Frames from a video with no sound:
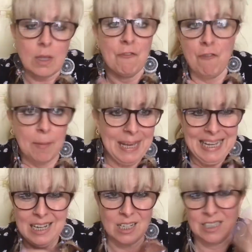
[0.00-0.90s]
For
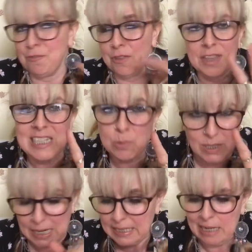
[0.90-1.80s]
me, different things will
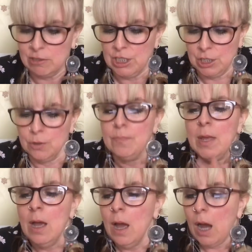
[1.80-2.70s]
stand out to you.
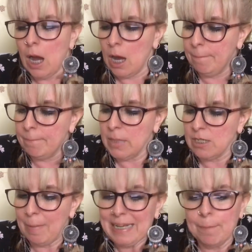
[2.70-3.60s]
To
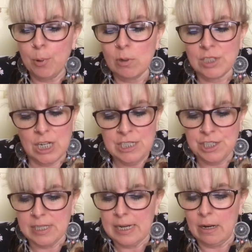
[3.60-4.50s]
make important
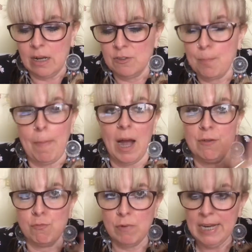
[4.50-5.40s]
changes in our lives by
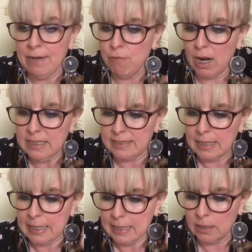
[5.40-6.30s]

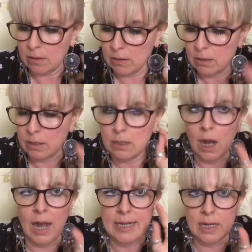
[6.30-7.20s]
rewriting,
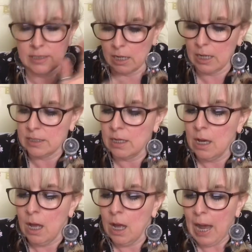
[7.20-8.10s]
highlight,
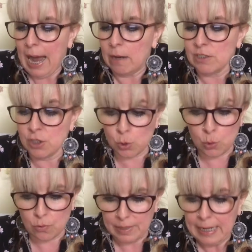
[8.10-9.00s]
our
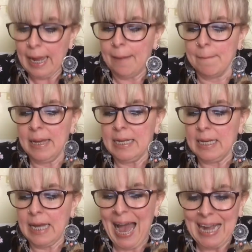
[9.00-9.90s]
story and
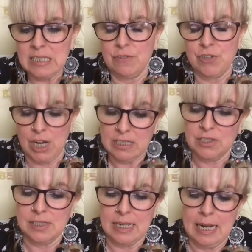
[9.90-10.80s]
making active
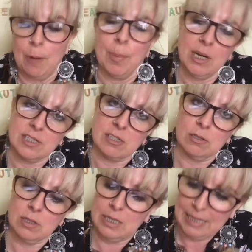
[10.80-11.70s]
changes in our
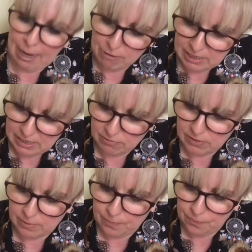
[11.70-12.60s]
personal
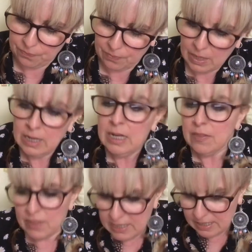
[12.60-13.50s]
narratives.
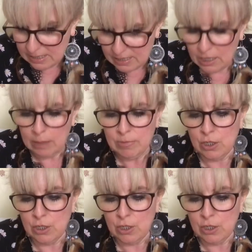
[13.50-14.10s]
This is the time to